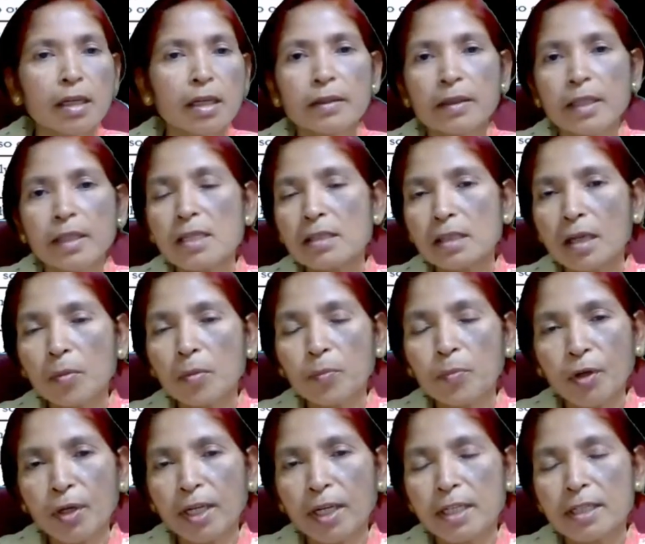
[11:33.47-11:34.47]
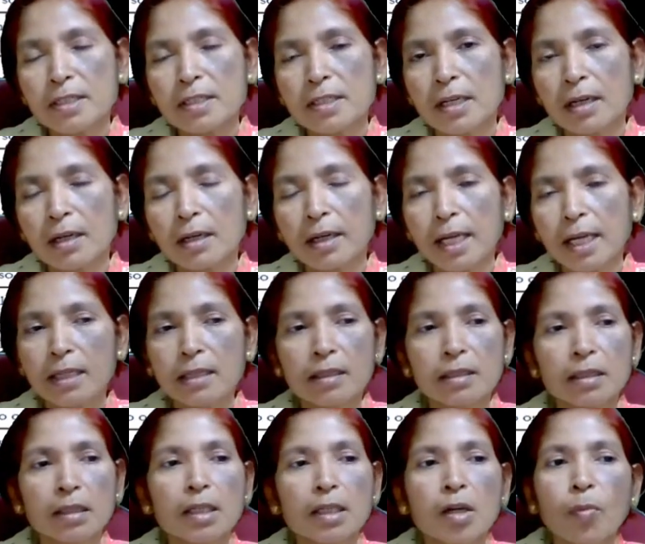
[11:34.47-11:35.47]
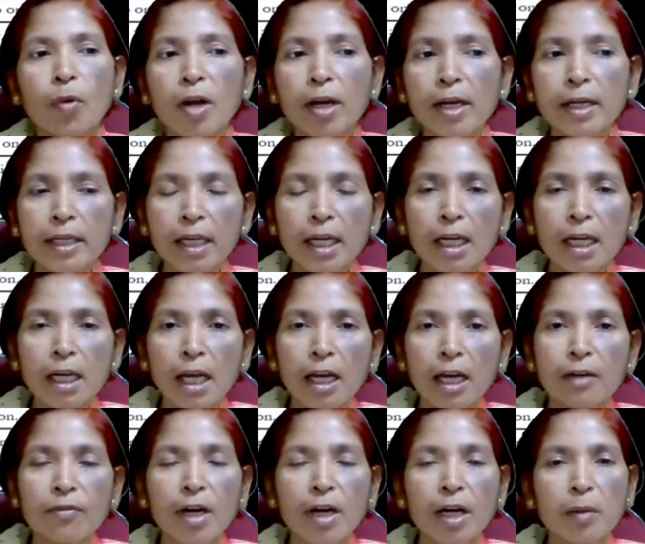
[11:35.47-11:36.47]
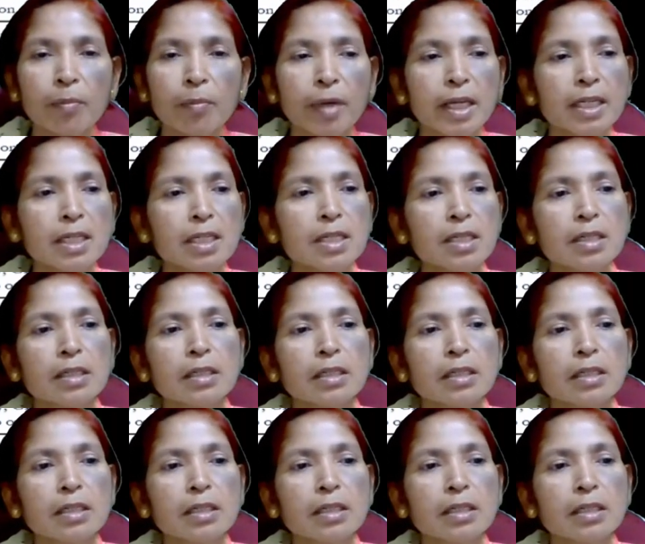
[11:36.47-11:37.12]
These components are like political environment,